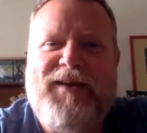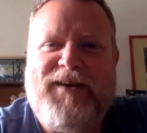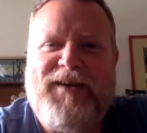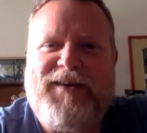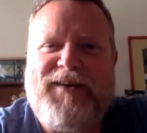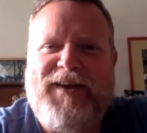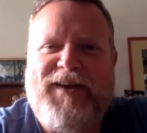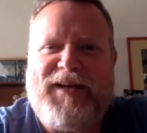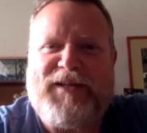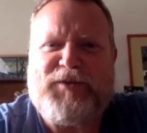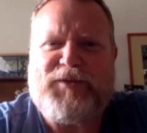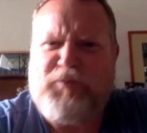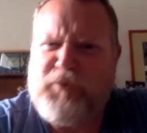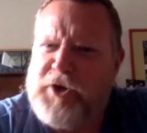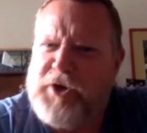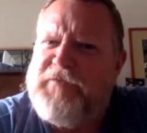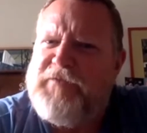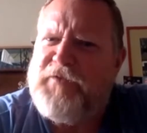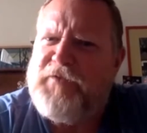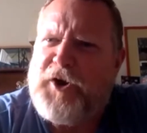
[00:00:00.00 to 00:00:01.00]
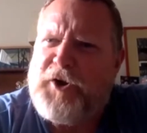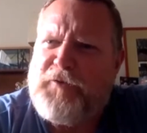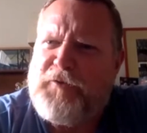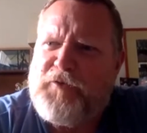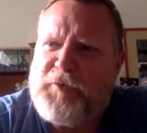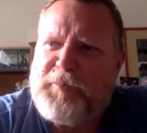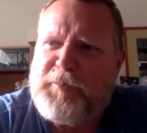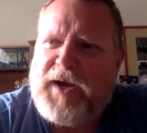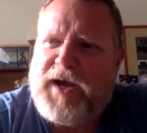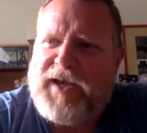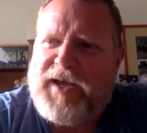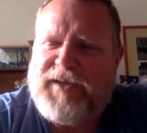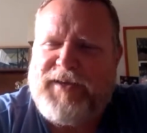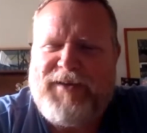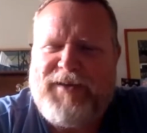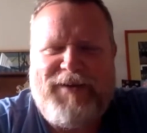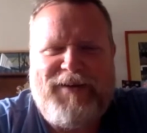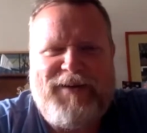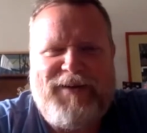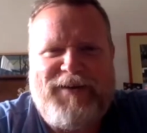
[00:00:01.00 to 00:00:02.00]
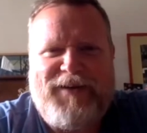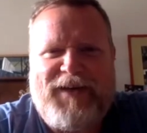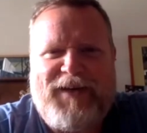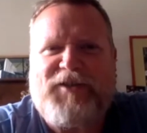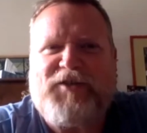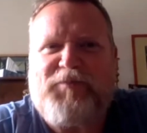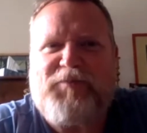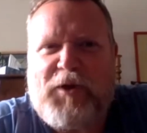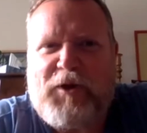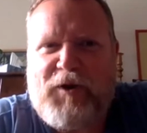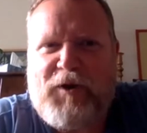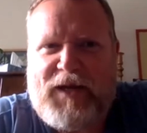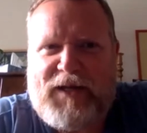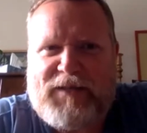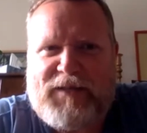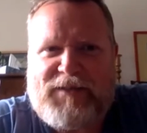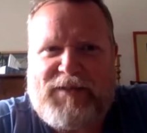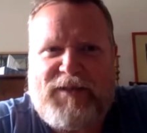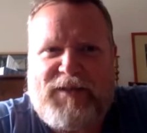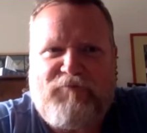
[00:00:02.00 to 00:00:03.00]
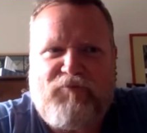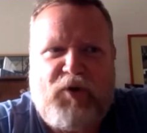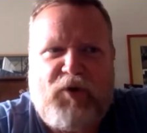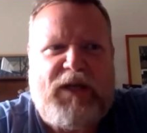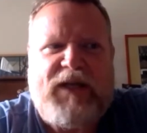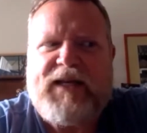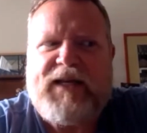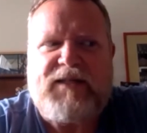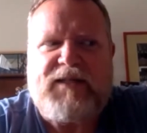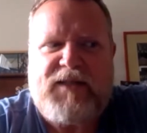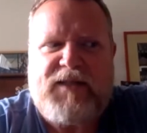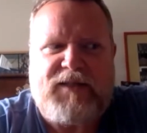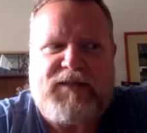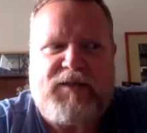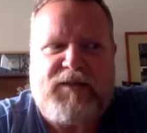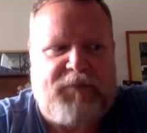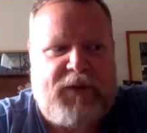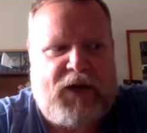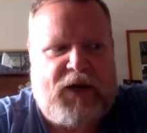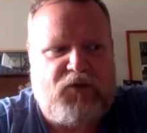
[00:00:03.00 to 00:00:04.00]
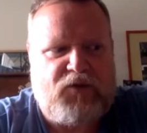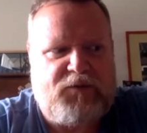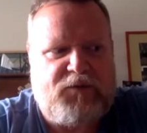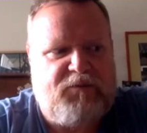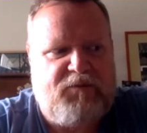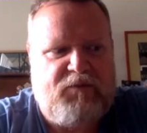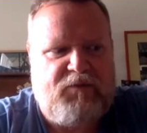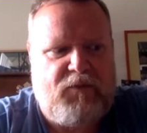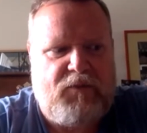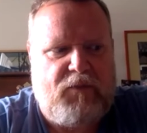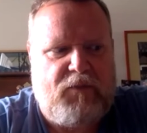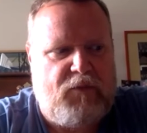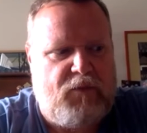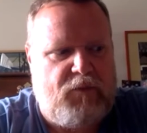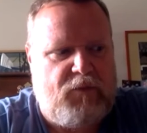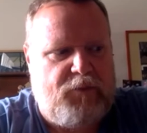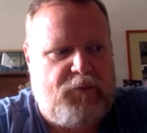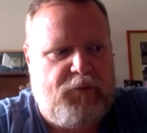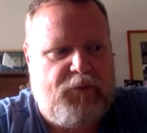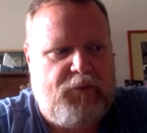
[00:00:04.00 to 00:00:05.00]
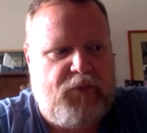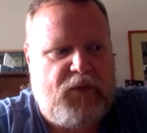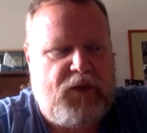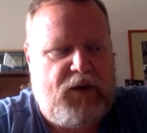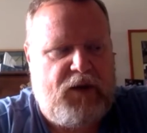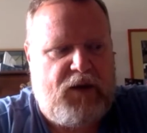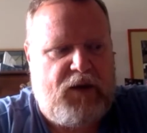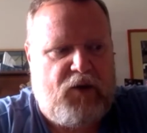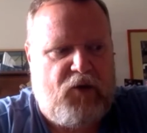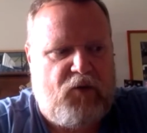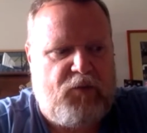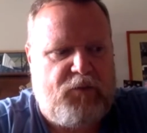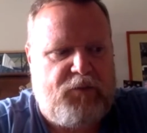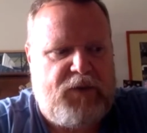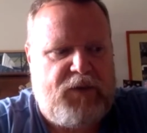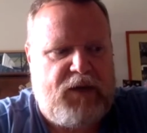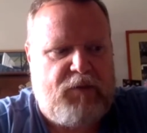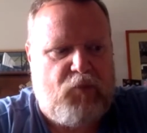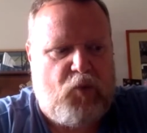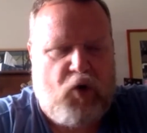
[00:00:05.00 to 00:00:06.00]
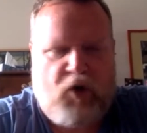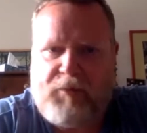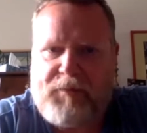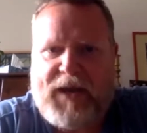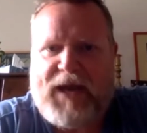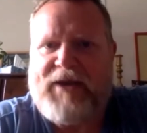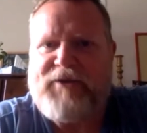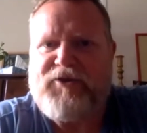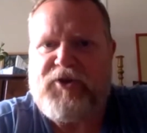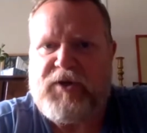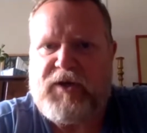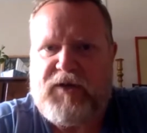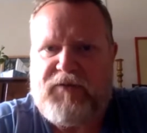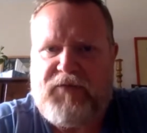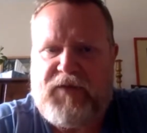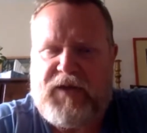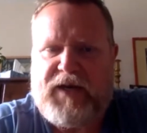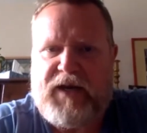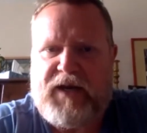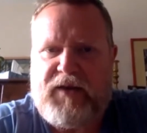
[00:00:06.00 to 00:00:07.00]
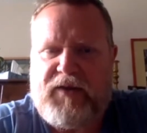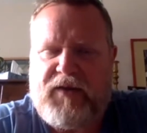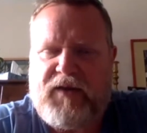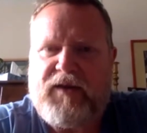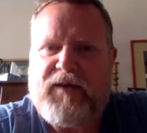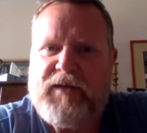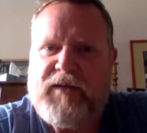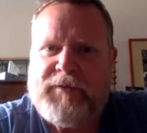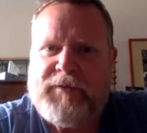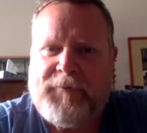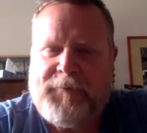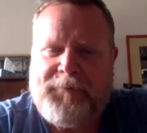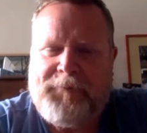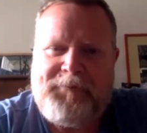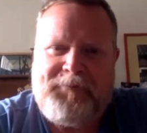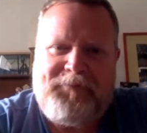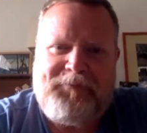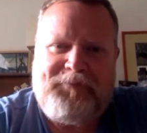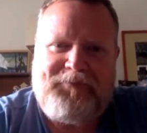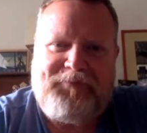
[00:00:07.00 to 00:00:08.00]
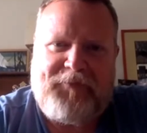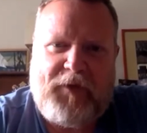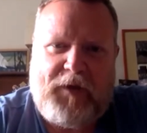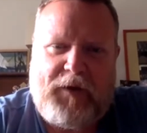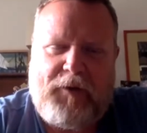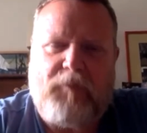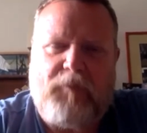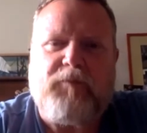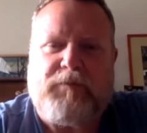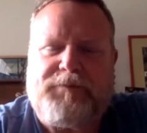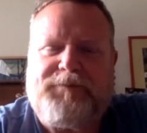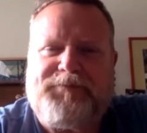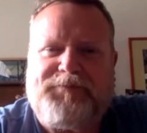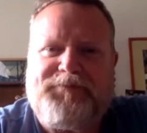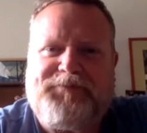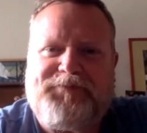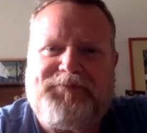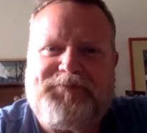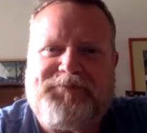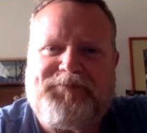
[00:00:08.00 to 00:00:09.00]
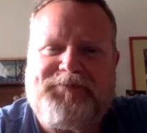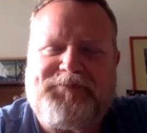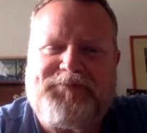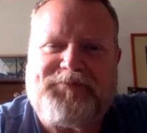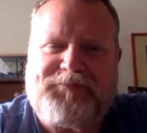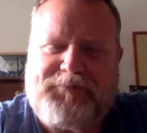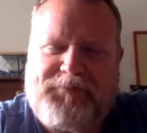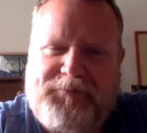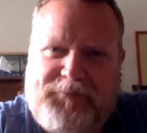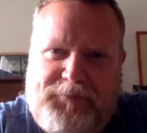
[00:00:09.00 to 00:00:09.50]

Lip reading: yeah, it's pretty far from my experience, and really it's about, you know, being more imaginative than anything. Mm-hmm. So. Do you